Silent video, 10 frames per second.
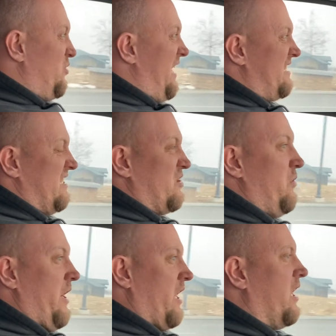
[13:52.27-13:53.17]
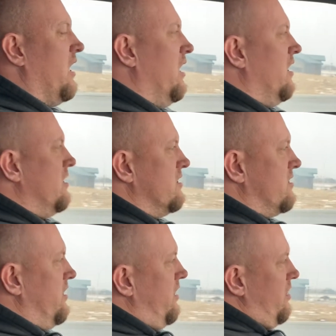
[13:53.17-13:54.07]
twice as quick.
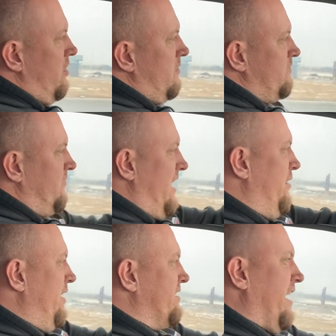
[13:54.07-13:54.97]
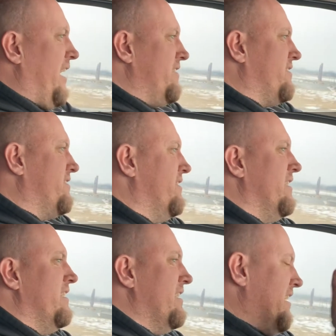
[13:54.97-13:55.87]
So anyways, guys,
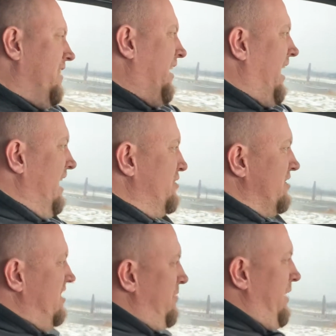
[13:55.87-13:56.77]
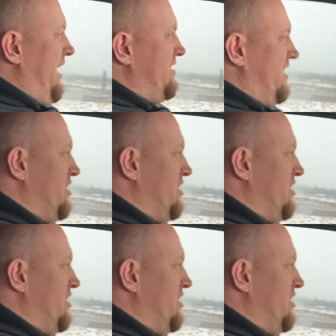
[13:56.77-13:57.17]
the Hydra is an amazing